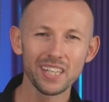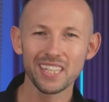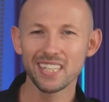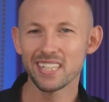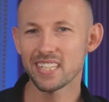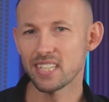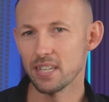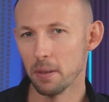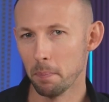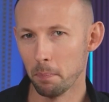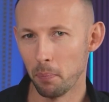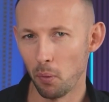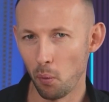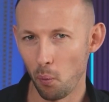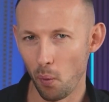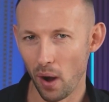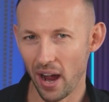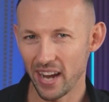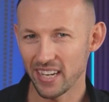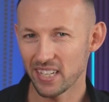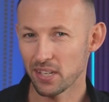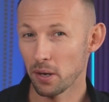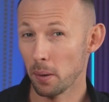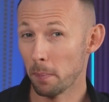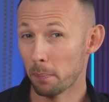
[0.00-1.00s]
a simple
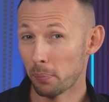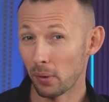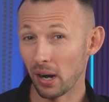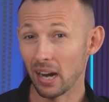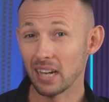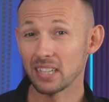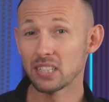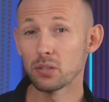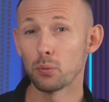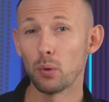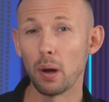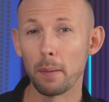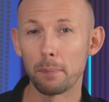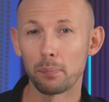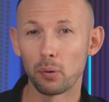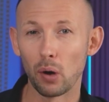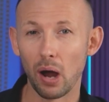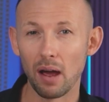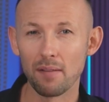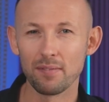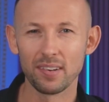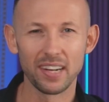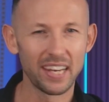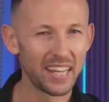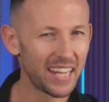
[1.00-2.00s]
way to browse the web
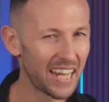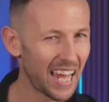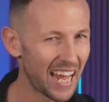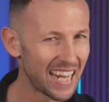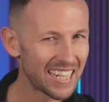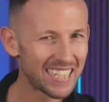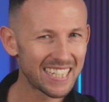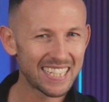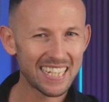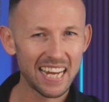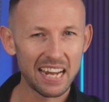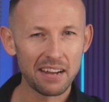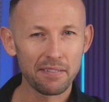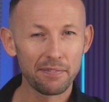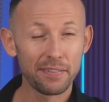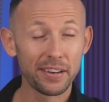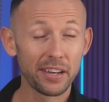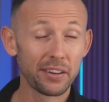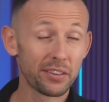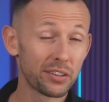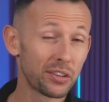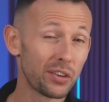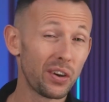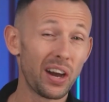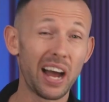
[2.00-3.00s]
privately and safely
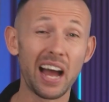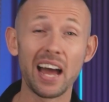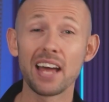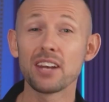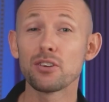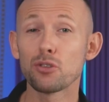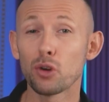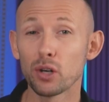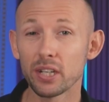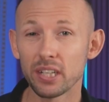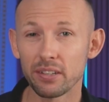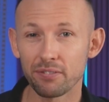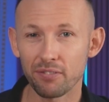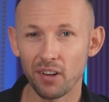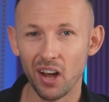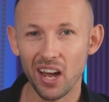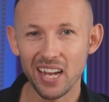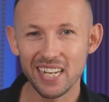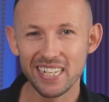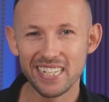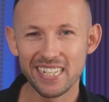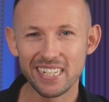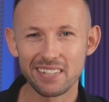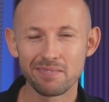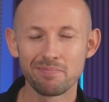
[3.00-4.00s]
on your Android
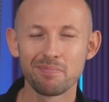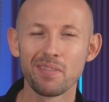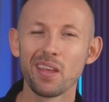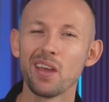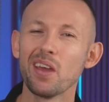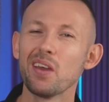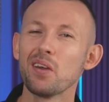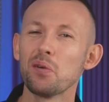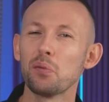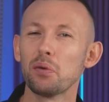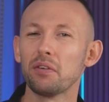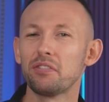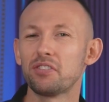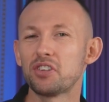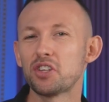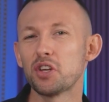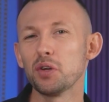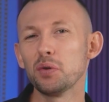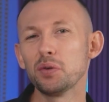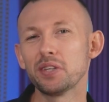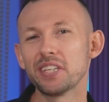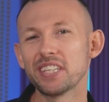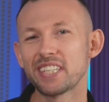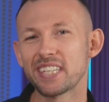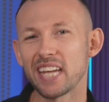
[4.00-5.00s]
device? With
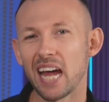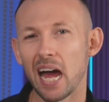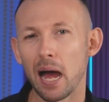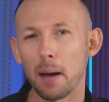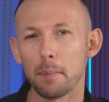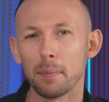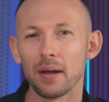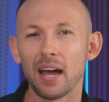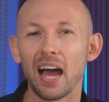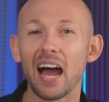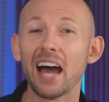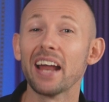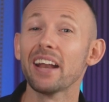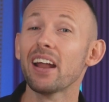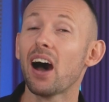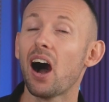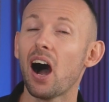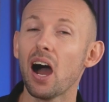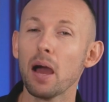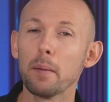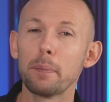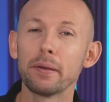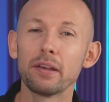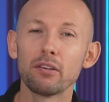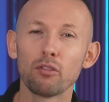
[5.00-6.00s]
Tun2TAP and
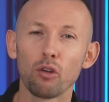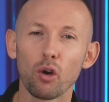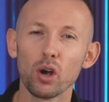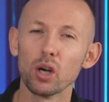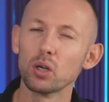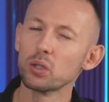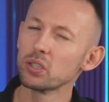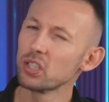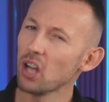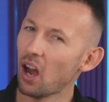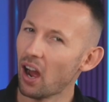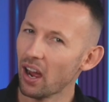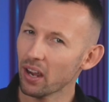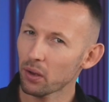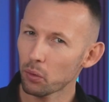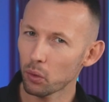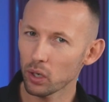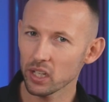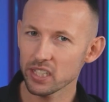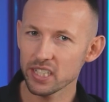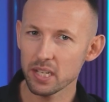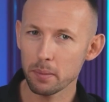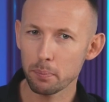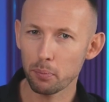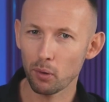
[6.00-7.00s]
IP Royal's high
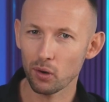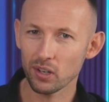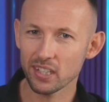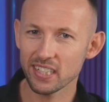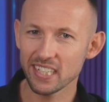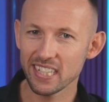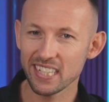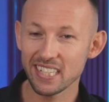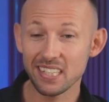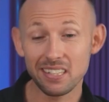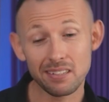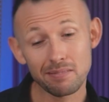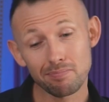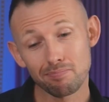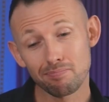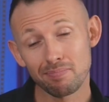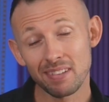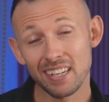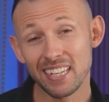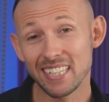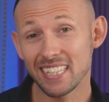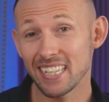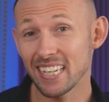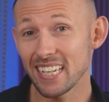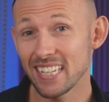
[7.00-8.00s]
quality proxies,
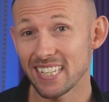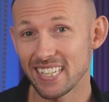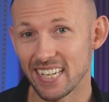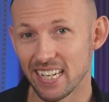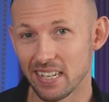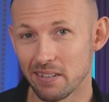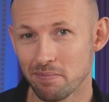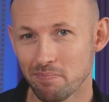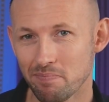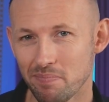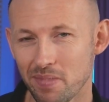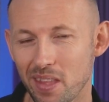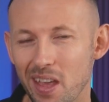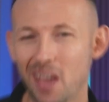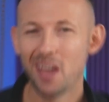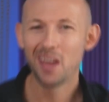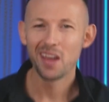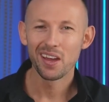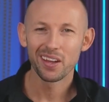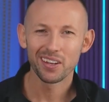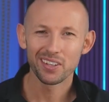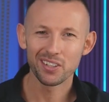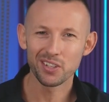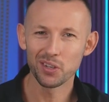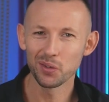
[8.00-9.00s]
it's easy.
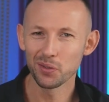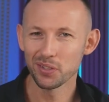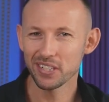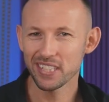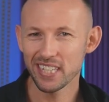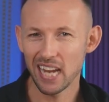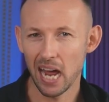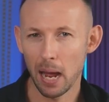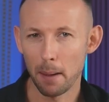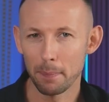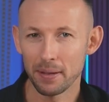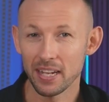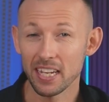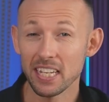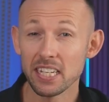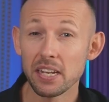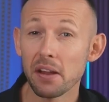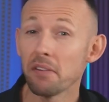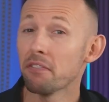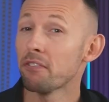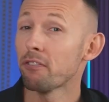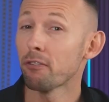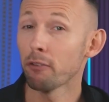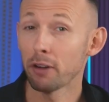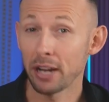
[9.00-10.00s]
Tun2TAP is a
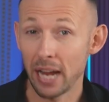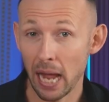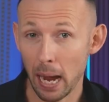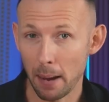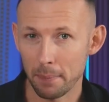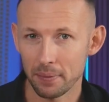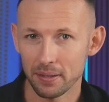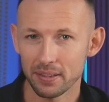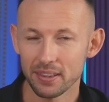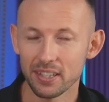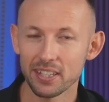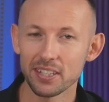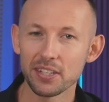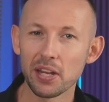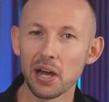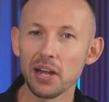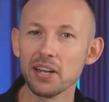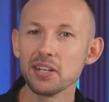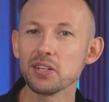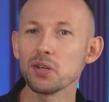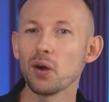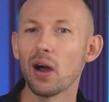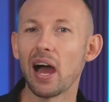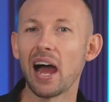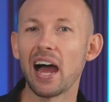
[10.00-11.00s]
free app that
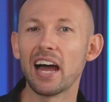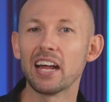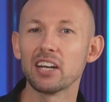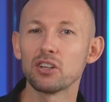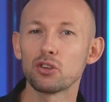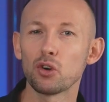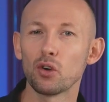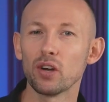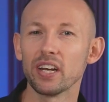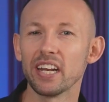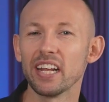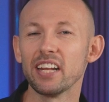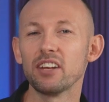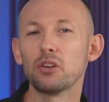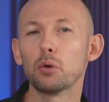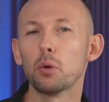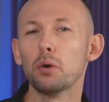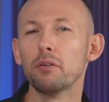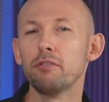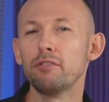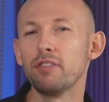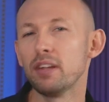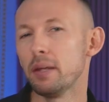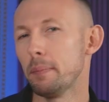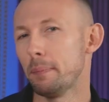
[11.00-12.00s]
turns your Android into
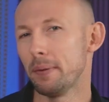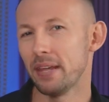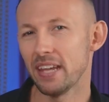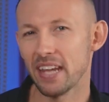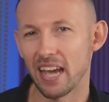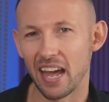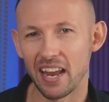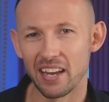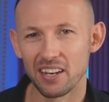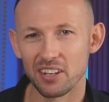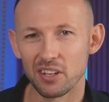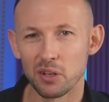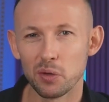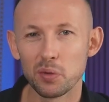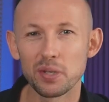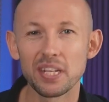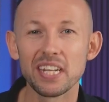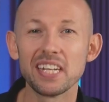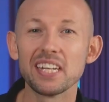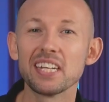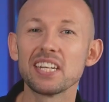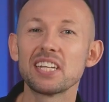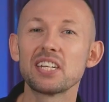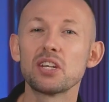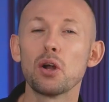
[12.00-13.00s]
a VPN
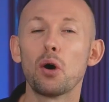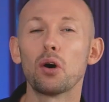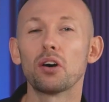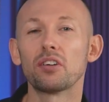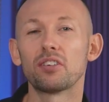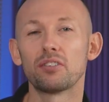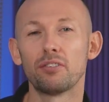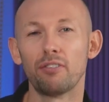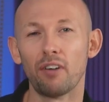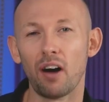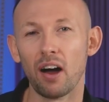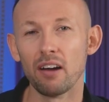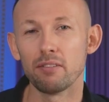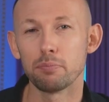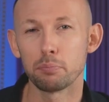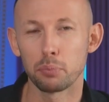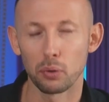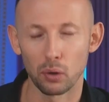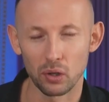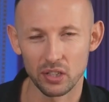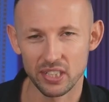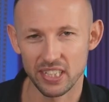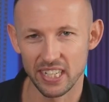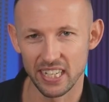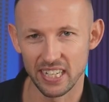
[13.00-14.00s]
using SOCKS 5
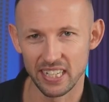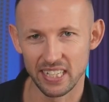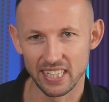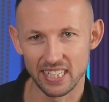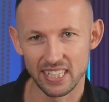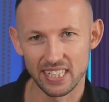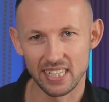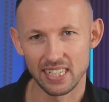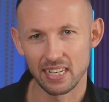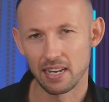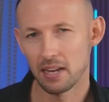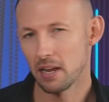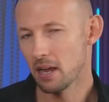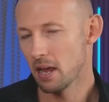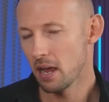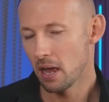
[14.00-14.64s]
proxies.